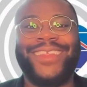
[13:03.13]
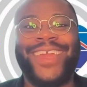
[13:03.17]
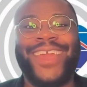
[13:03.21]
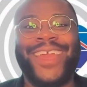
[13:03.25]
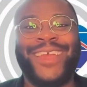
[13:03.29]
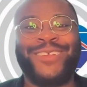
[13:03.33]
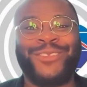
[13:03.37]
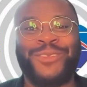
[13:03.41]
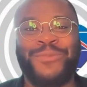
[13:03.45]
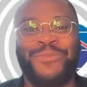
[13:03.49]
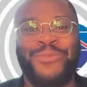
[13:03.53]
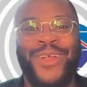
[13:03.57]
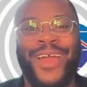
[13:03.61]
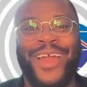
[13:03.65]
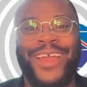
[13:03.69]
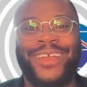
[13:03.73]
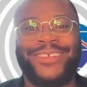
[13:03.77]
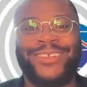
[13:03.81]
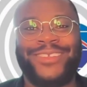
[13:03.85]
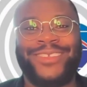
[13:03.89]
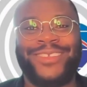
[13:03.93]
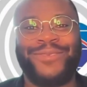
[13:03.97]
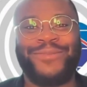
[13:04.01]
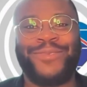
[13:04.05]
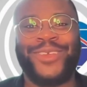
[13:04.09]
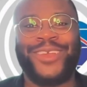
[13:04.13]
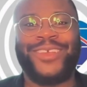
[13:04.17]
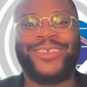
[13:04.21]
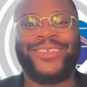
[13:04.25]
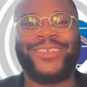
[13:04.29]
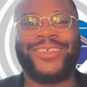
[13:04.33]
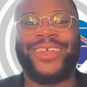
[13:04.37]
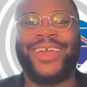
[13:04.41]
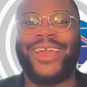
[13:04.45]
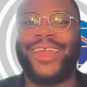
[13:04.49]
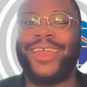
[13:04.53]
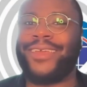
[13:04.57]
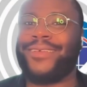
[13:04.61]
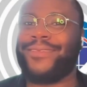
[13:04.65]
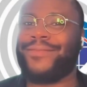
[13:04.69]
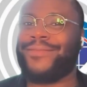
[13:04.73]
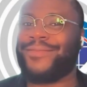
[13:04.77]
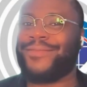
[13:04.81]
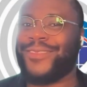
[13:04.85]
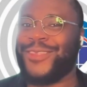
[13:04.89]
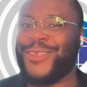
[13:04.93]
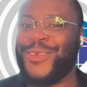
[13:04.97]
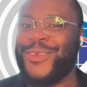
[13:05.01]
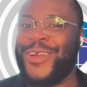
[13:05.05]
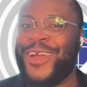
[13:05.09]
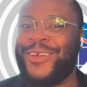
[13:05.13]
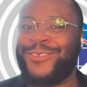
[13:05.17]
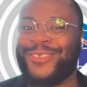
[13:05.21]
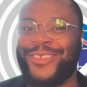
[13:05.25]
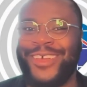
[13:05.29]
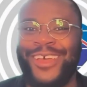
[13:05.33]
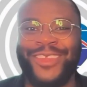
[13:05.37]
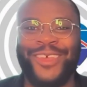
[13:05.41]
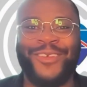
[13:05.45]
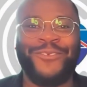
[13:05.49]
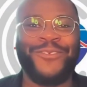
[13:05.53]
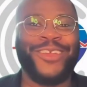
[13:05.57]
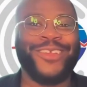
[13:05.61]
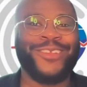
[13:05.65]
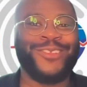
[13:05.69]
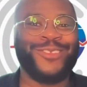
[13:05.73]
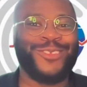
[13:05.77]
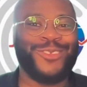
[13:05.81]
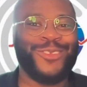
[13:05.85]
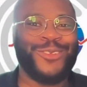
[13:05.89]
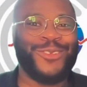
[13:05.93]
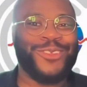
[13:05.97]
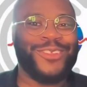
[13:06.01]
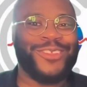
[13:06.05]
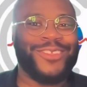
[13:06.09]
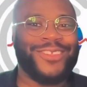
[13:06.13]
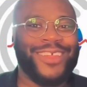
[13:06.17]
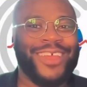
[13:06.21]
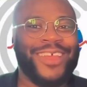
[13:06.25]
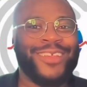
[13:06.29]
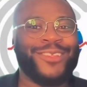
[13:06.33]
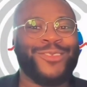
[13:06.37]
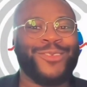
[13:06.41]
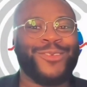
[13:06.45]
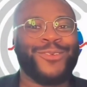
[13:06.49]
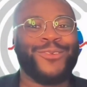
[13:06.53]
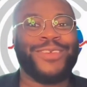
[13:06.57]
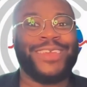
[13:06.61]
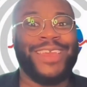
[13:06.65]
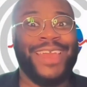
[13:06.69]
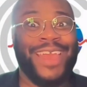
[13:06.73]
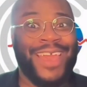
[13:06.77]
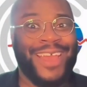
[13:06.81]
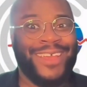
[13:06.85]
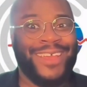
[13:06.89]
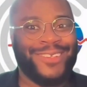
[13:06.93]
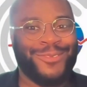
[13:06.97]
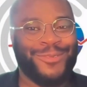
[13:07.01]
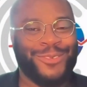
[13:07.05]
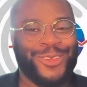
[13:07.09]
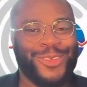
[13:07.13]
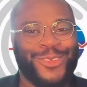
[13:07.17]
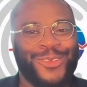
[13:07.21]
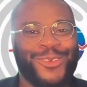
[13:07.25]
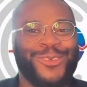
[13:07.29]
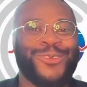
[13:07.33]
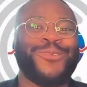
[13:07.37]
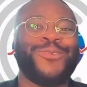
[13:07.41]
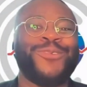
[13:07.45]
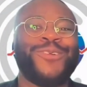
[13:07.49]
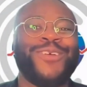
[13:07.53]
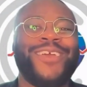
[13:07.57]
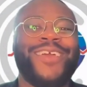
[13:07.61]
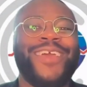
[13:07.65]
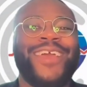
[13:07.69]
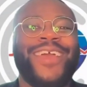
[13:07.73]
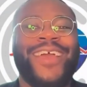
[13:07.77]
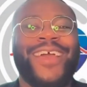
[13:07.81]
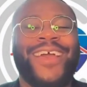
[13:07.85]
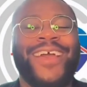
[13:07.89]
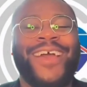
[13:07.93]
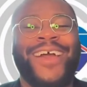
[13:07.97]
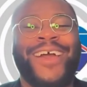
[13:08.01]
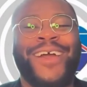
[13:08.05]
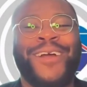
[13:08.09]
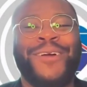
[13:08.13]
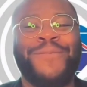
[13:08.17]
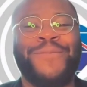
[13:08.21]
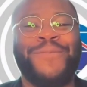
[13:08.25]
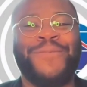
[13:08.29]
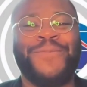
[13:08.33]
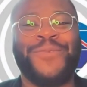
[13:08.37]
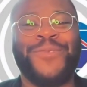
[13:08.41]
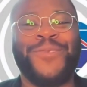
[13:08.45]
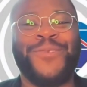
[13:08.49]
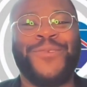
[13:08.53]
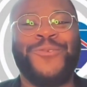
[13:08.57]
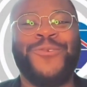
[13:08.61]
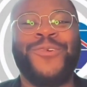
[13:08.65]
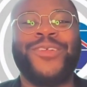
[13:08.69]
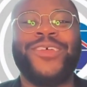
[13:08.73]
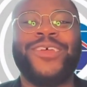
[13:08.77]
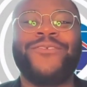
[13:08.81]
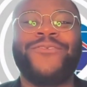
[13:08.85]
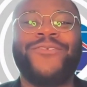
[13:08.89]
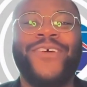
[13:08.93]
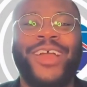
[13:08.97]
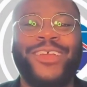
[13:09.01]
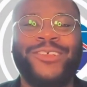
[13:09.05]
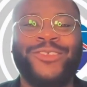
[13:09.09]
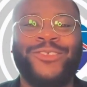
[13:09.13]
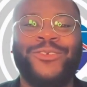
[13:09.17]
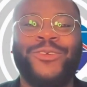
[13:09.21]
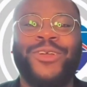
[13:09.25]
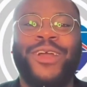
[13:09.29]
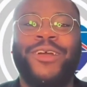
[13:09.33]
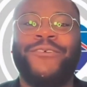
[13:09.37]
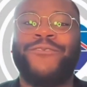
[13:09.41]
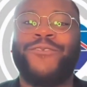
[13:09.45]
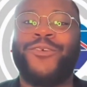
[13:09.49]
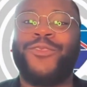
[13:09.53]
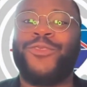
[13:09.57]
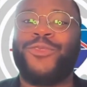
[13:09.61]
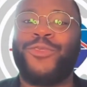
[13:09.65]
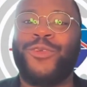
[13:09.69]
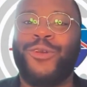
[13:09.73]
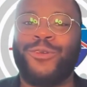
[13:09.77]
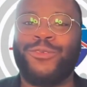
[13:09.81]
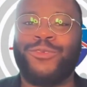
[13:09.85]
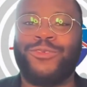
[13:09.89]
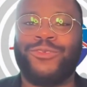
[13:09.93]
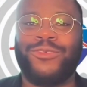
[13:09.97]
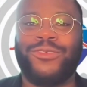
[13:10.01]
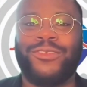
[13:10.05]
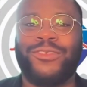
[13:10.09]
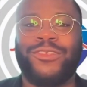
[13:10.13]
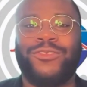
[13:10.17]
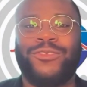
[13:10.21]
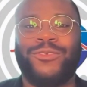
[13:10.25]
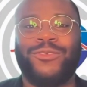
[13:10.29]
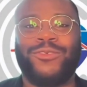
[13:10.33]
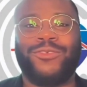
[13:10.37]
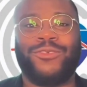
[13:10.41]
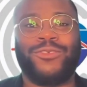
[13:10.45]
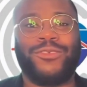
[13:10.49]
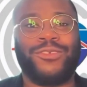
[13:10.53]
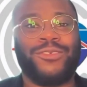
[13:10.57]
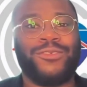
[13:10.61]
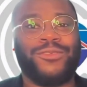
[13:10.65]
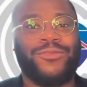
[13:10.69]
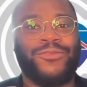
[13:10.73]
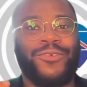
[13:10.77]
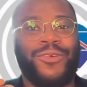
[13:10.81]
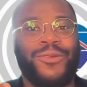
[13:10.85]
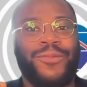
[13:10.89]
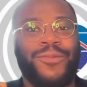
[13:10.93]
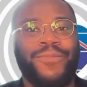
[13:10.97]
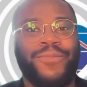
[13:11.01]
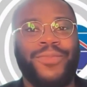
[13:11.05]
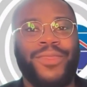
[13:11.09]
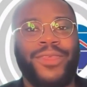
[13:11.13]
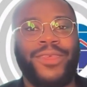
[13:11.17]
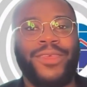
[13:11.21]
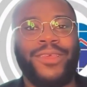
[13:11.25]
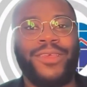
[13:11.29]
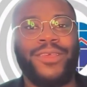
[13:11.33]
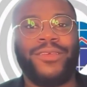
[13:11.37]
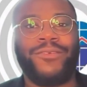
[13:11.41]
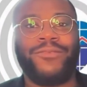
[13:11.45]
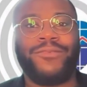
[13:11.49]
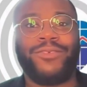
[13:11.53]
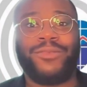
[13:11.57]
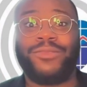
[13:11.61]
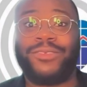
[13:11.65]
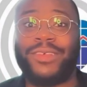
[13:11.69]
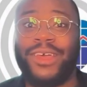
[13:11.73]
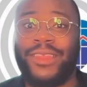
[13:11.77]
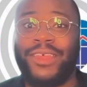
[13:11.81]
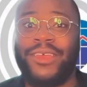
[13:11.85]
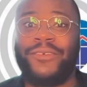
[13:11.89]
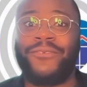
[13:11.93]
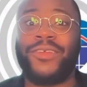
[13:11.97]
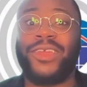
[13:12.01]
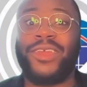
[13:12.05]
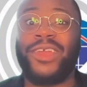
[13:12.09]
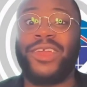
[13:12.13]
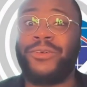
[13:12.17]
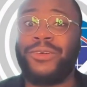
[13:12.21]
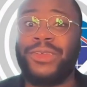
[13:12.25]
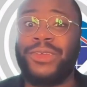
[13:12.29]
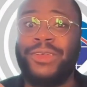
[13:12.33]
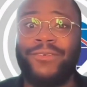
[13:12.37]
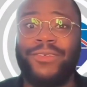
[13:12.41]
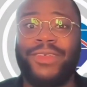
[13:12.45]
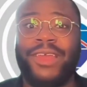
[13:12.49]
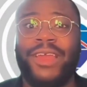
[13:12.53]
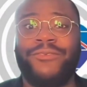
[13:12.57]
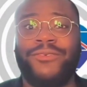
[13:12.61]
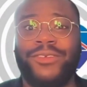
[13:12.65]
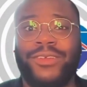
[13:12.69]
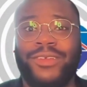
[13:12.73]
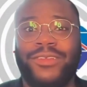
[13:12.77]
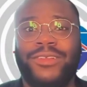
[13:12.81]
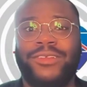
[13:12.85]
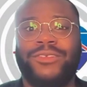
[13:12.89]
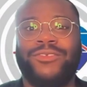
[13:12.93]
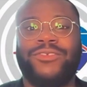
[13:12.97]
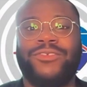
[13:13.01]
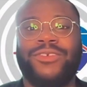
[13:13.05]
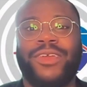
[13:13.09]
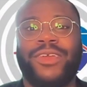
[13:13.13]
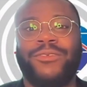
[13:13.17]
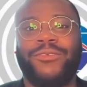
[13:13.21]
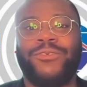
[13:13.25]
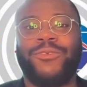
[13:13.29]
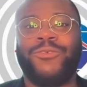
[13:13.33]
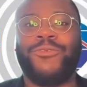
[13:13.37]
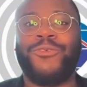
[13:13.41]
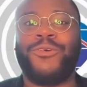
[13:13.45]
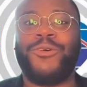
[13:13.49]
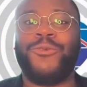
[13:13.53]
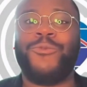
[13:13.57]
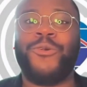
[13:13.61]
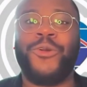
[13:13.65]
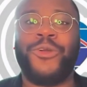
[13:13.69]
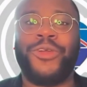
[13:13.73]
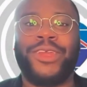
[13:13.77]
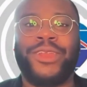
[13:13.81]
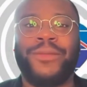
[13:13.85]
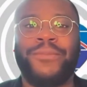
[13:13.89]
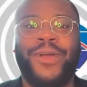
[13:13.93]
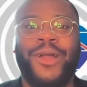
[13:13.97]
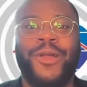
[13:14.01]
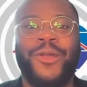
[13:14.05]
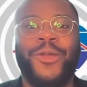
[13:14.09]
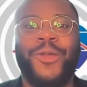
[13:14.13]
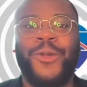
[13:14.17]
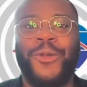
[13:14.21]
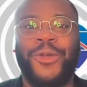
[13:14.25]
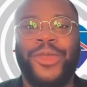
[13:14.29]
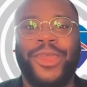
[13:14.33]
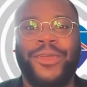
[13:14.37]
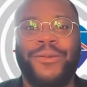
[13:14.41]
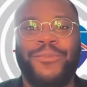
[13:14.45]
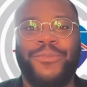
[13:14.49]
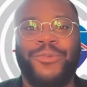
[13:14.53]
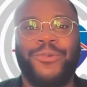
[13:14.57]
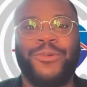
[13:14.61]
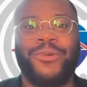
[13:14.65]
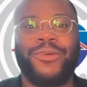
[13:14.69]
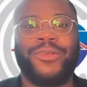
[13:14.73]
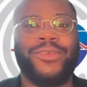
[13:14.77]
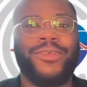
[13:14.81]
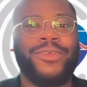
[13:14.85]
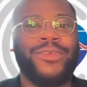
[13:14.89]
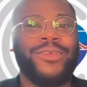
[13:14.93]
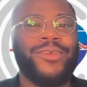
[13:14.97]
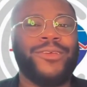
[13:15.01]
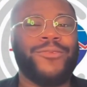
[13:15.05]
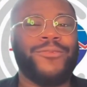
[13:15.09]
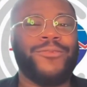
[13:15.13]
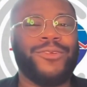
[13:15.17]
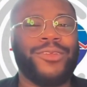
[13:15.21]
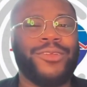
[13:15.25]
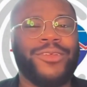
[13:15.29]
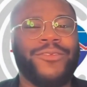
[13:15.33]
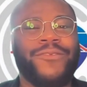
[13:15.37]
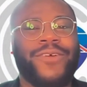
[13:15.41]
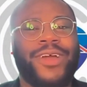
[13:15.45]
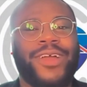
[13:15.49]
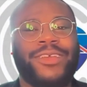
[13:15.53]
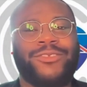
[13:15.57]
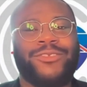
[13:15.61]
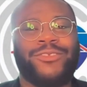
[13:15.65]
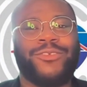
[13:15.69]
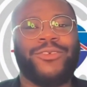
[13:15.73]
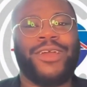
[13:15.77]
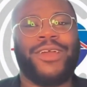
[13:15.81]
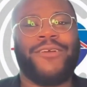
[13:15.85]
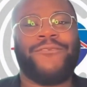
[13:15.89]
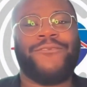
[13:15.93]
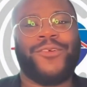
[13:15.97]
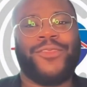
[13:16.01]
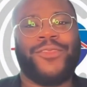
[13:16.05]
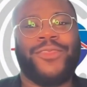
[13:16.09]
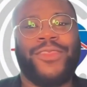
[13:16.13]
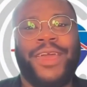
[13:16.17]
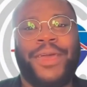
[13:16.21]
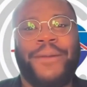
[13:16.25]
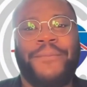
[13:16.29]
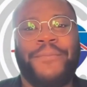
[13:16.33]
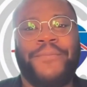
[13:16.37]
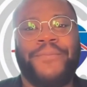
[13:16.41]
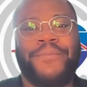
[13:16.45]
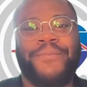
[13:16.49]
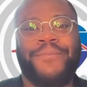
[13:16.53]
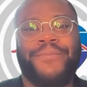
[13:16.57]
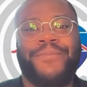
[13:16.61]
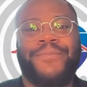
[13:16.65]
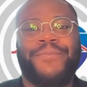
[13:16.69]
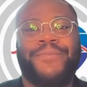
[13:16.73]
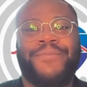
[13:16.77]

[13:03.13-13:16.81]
They get surprised because they're like, you have South African students there too? Yes, we do. What advice do you have for those students? So students from South Africa, or even Africa in general, who are worried about going abroad. What advice do you have for them?